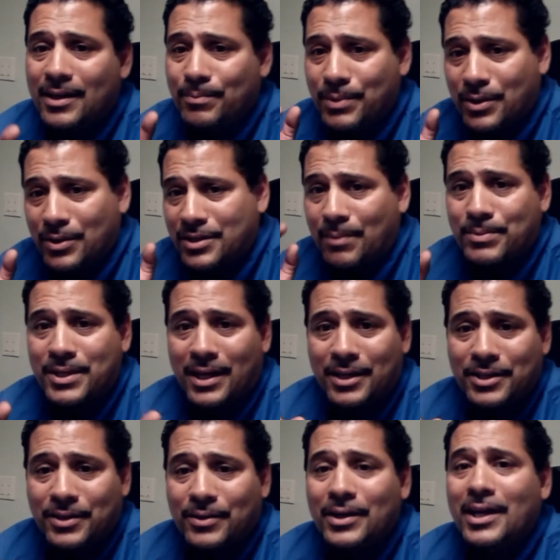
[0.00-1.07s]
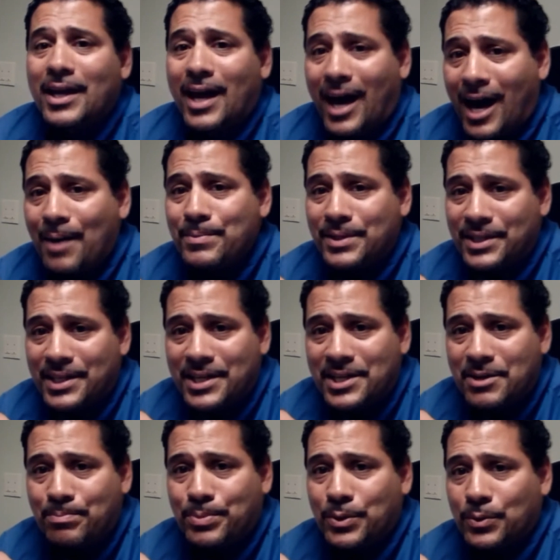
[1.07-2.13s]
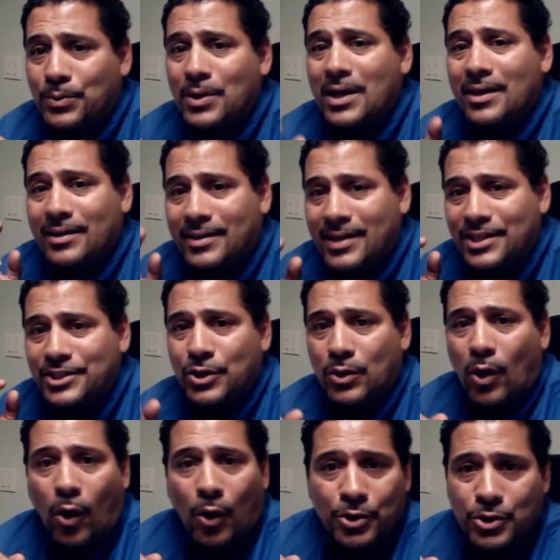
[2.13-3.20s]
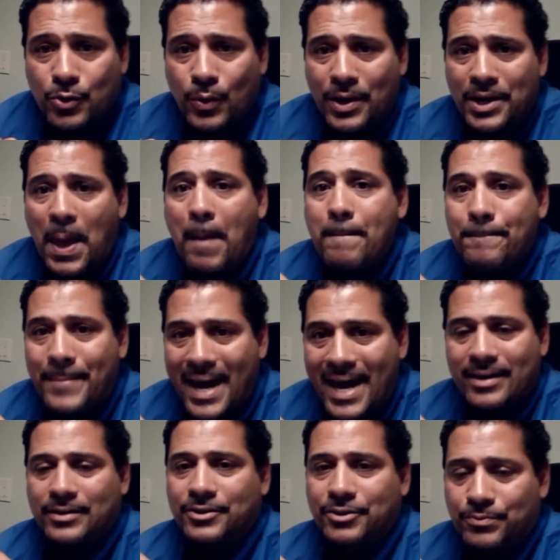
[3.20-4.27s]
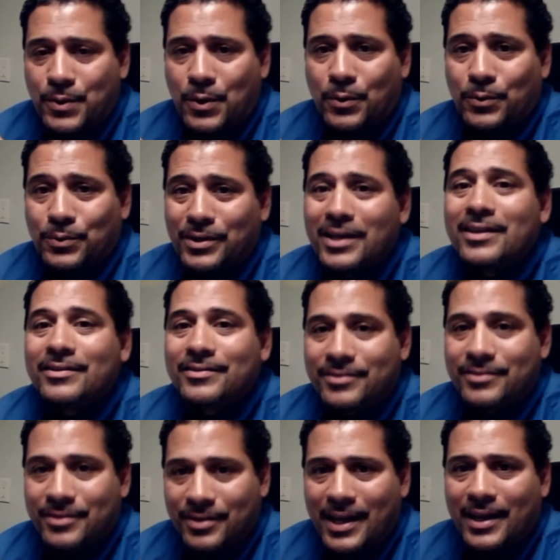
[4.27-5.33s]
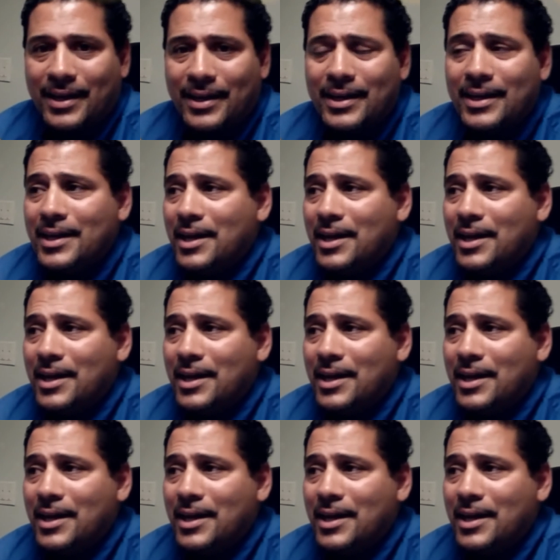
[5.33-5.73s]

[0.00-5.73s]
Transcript: Because I'm telling you, I'm going to help you get your auto credit back on the road today.